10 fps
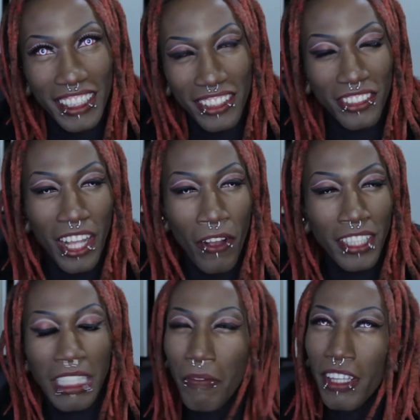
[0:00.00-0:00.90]
you know,
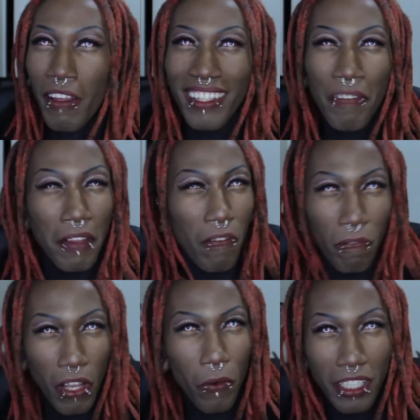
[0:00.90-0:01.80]
it's even the even the
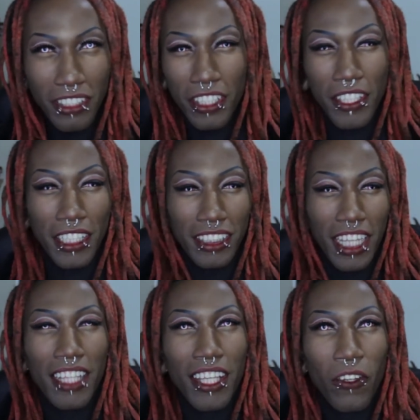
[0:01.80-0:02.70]
flow in his lyrics
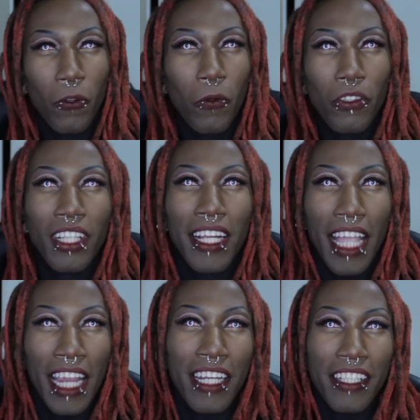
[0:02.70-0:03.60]
got that old
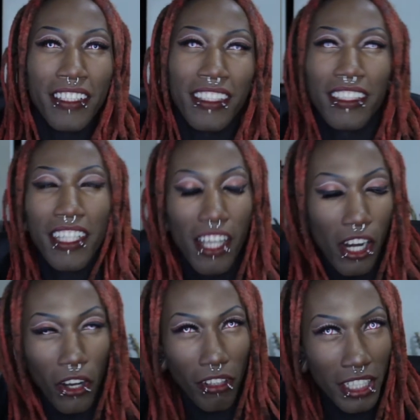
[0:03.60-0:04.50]
like 80s,
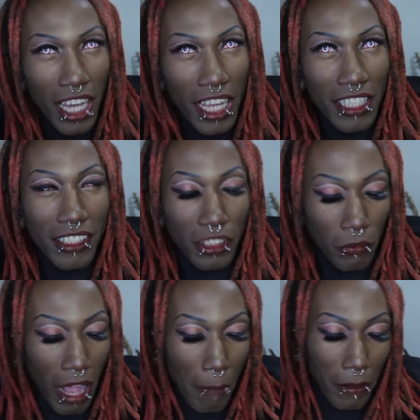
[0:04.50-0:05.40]
early 90s
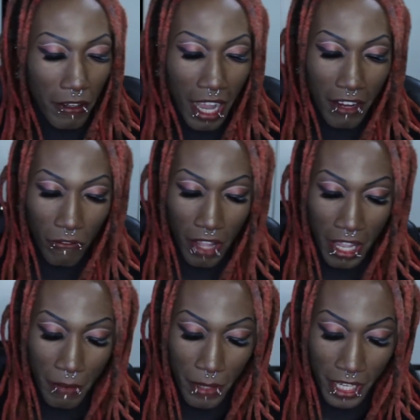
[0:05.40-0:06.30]
rap kind of
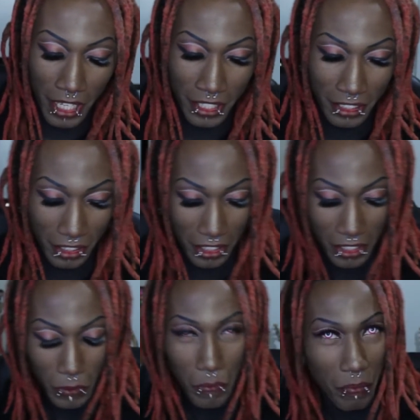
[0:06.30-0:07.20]
vibe. And
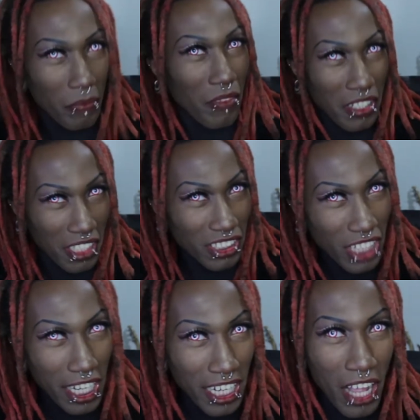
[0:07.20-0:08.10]

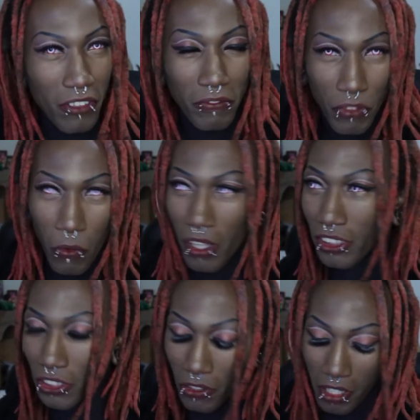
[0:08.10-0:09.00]
check it out if you want
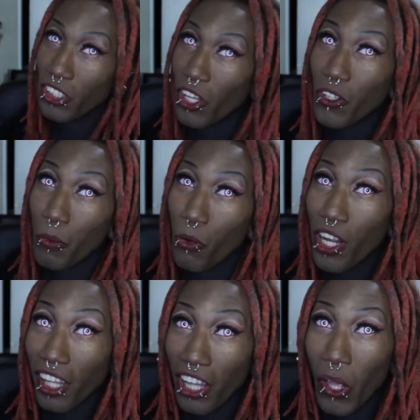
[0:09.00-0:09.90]
to. You know, your
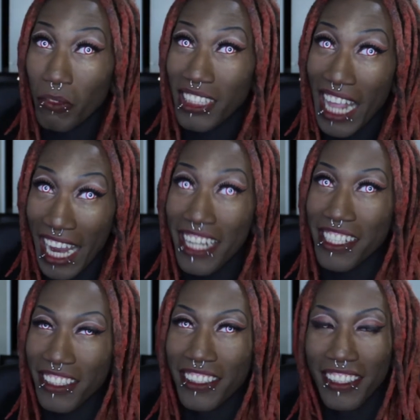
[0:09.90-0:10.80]
boy loves the
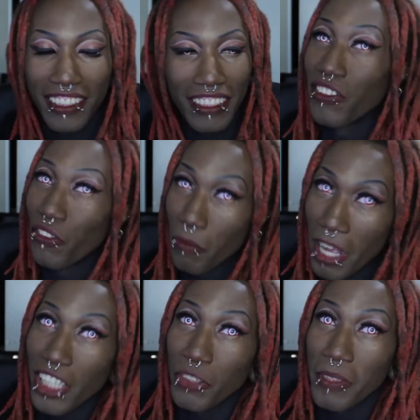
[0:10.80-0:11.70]
80s.
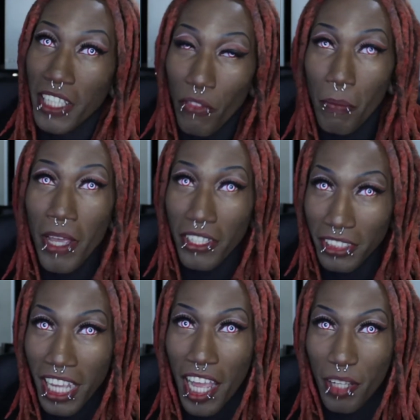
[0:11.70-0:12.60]
Reminds me of the better
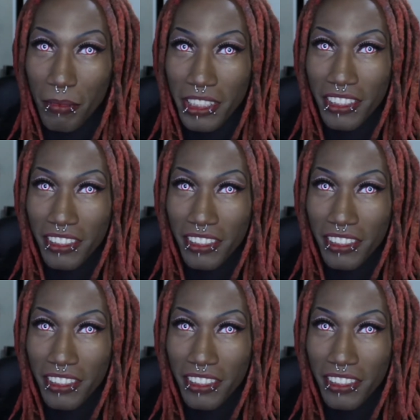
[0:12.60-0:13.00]
times